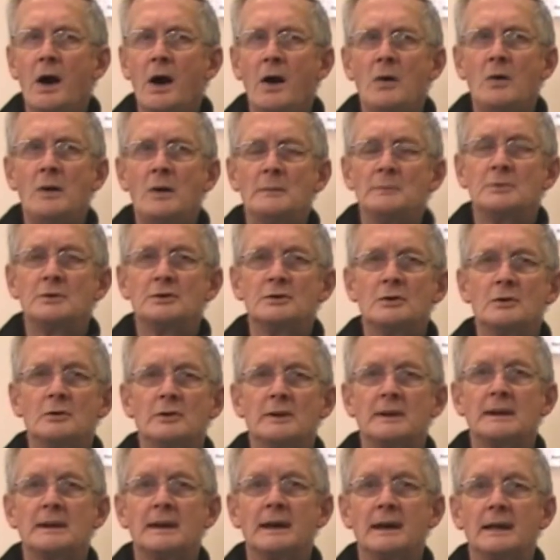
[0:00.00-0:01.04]
Oh, I'm sure
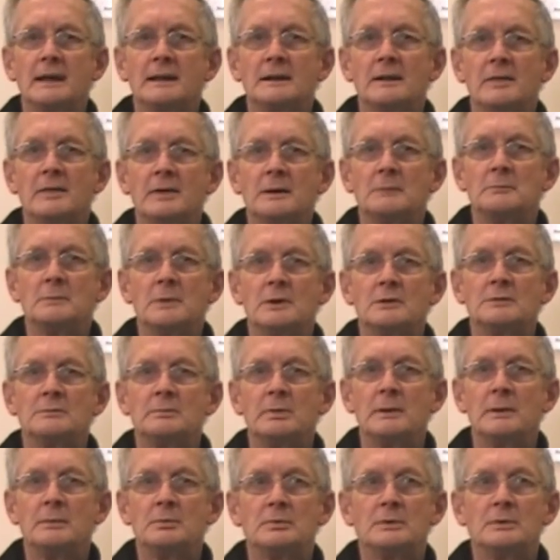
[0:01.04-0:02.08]
it can. I think most
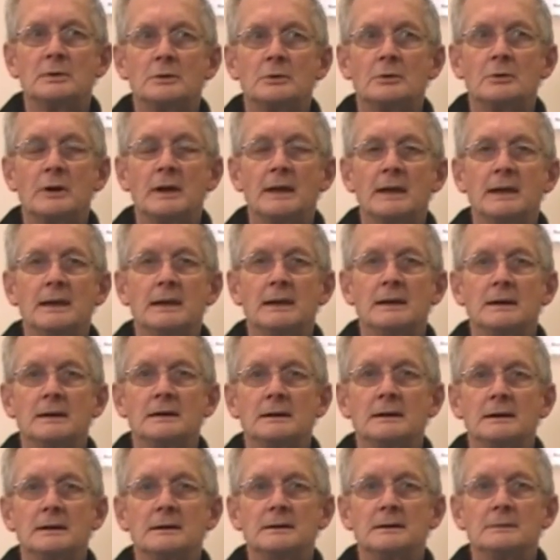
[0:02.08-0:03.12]
people
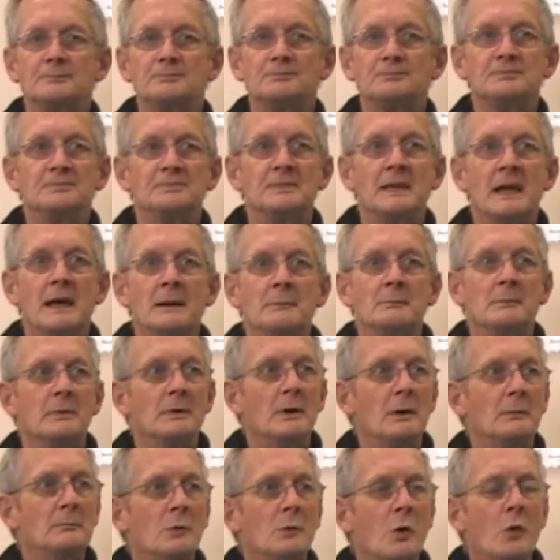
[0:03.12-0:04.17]
agree.
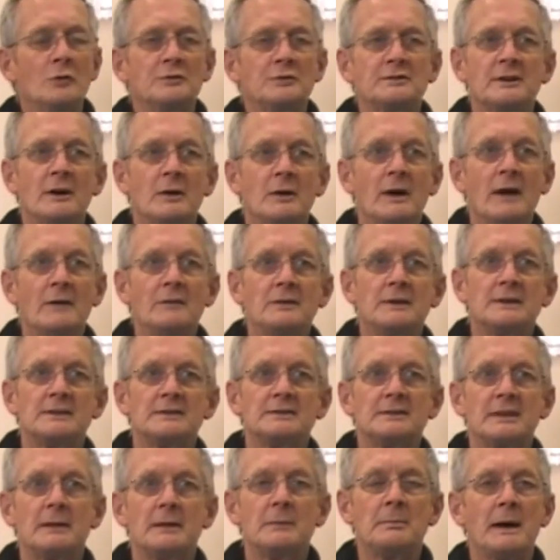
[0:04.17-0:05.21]
Also, having
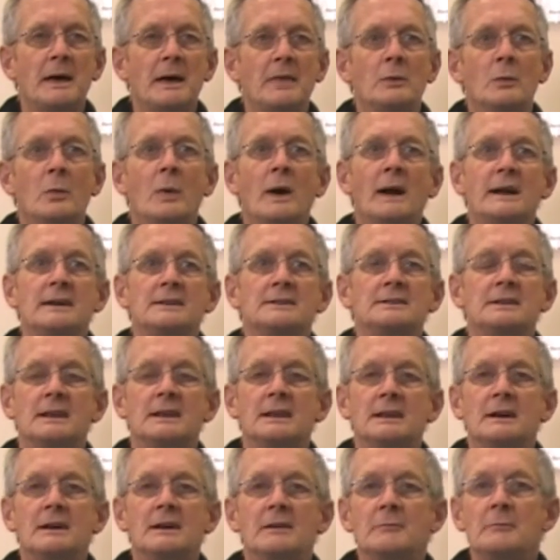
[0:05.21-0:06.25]
said about the
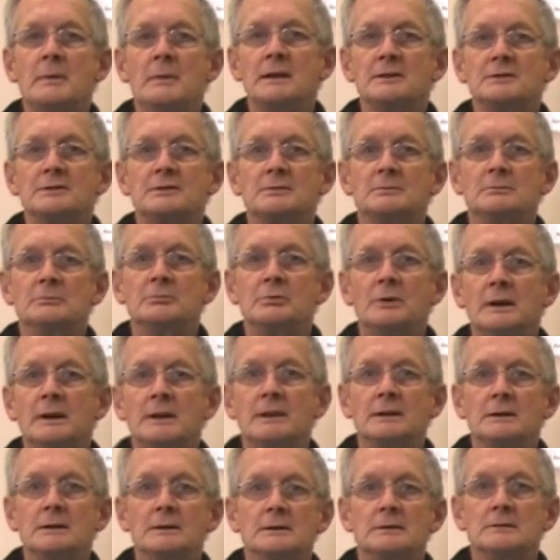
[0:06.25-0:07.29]
waiting, I've met some
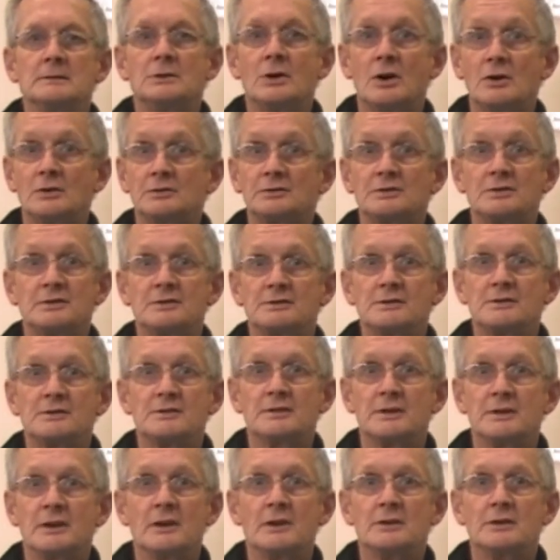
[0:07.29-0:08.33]
brilliant doctors and
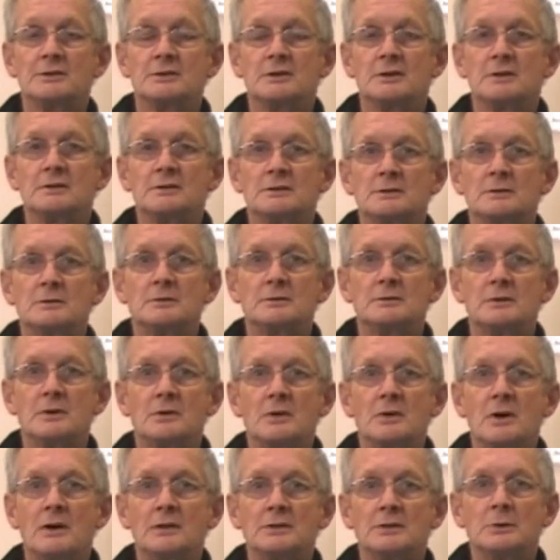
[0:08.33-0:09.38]
surgeons who, who
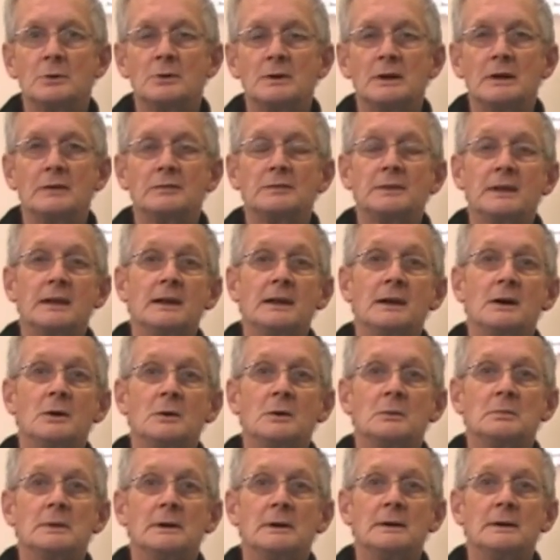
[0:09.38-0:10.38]
can't do enough to help.